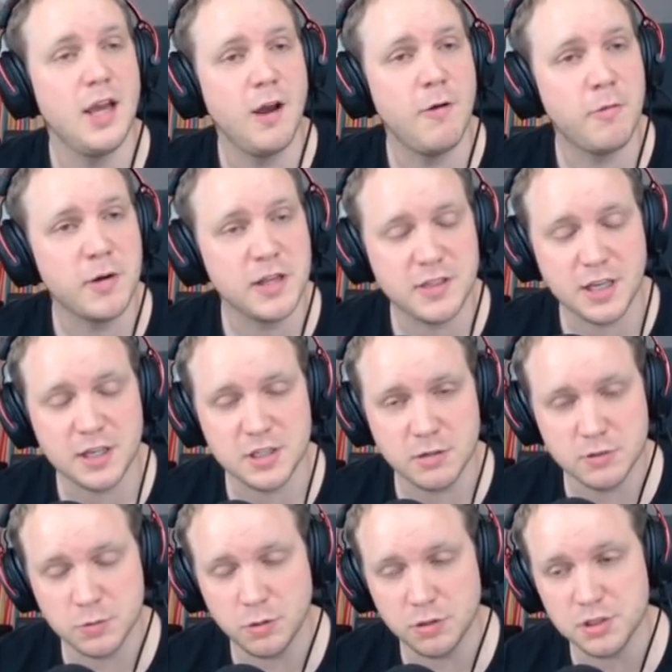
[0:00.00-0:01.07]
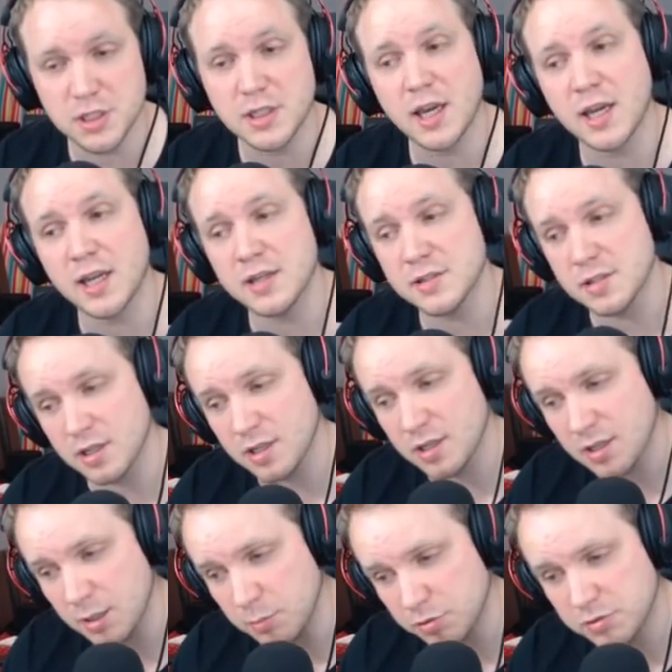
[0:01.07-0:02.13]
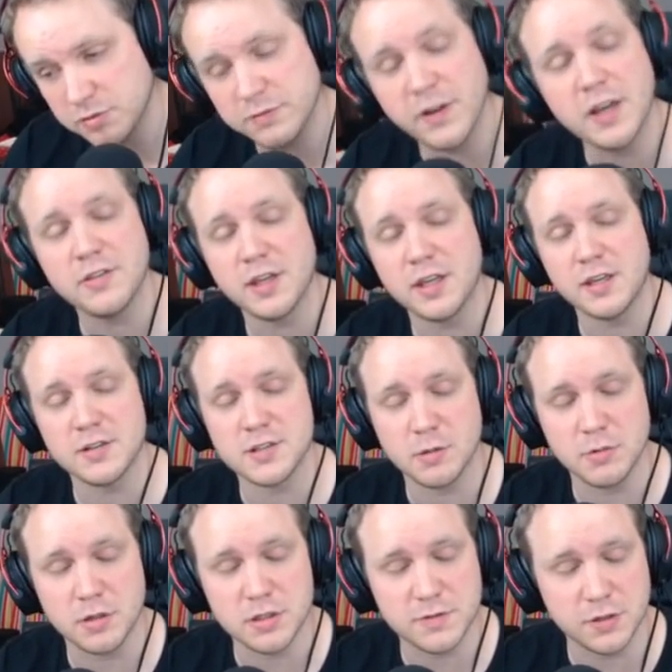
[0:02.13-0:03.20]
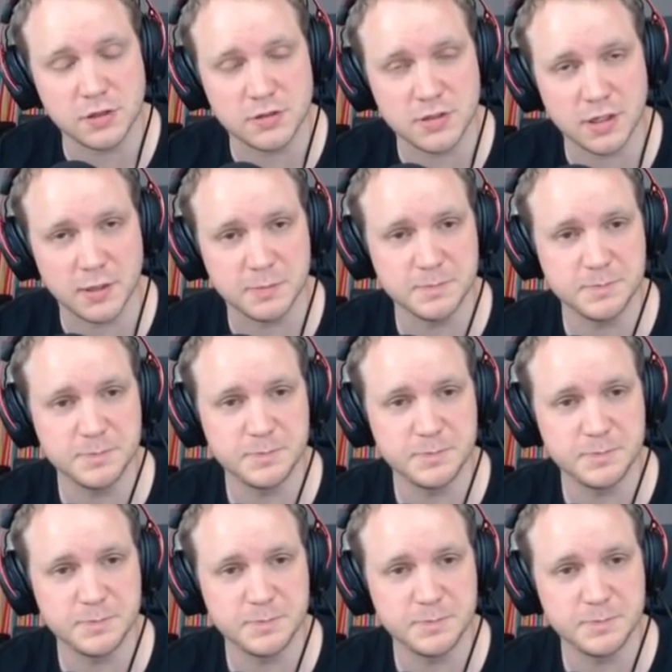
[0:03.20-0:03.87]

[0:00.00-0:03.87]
Everybody, thanks so much for watching, and uh, Immortal Faith, thank you so much for your time.